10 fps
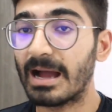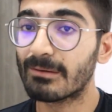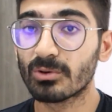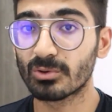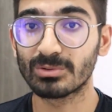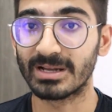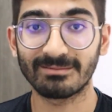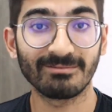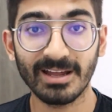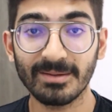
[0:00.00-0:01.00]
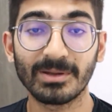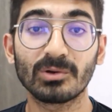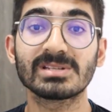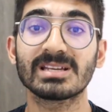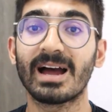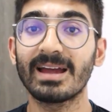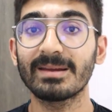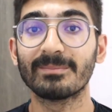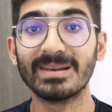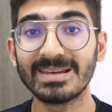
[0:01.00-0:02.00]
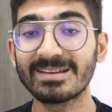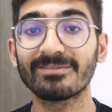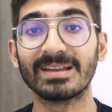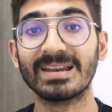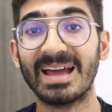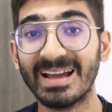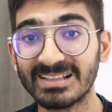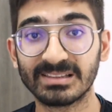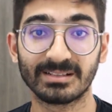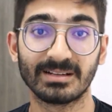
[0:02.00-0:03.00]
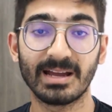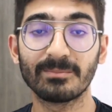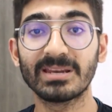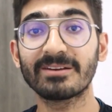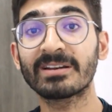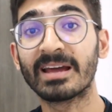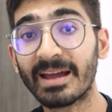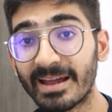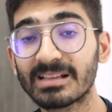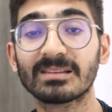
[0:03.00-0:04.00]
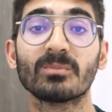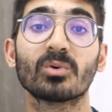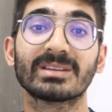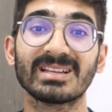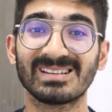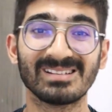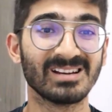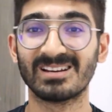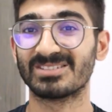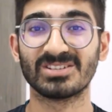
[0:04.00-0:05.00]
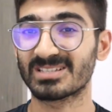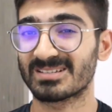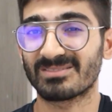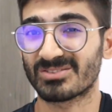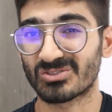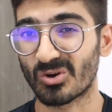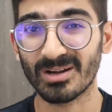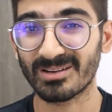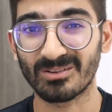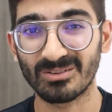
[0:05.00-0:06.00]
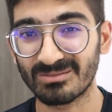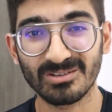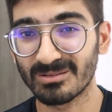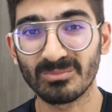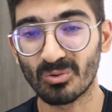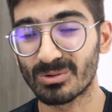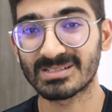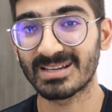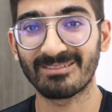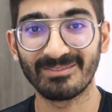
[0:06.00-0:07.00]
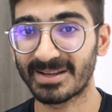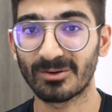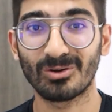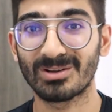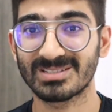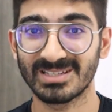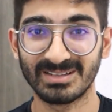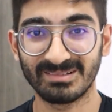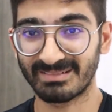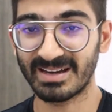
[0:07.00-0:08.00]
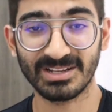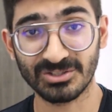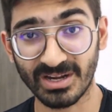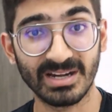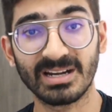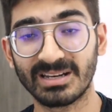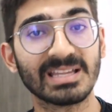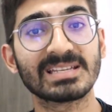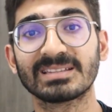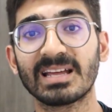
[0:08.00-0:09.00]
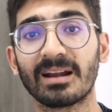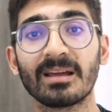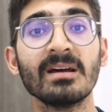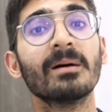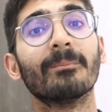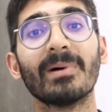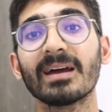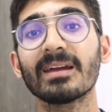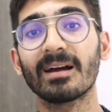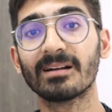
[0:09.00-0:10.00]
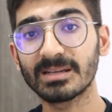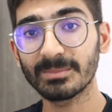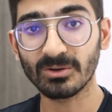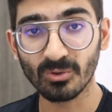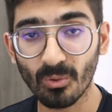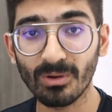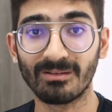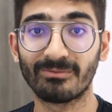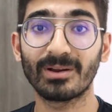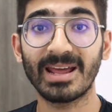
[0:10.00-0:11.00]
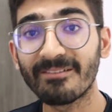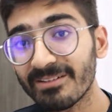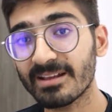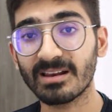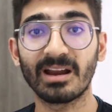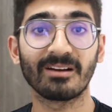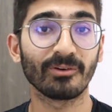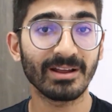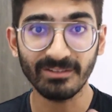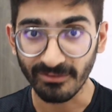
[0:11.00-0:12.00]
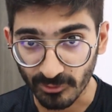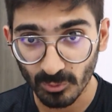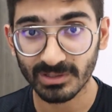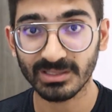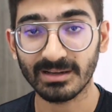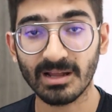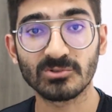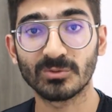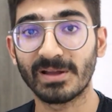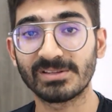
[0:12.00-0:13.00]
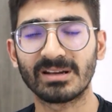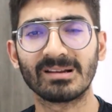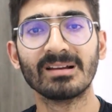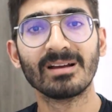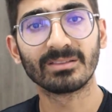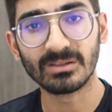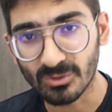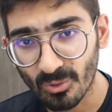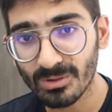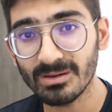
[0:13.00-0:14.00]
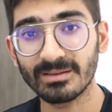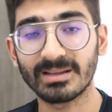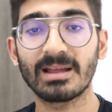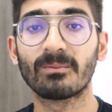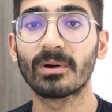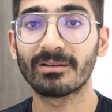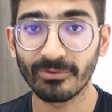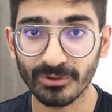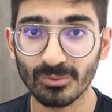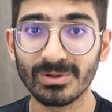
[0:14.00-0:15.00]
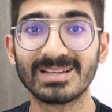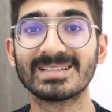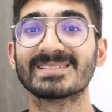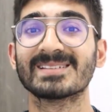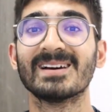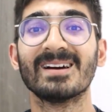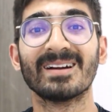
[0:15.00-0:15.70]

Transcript: I won't do that. Why? Because I believe in health. I believe in health more than just short term goals like weight loss and getting shredded and this and that. My ultimate goal for every client, for every viewer that comes on my channel, the goal that I want for you is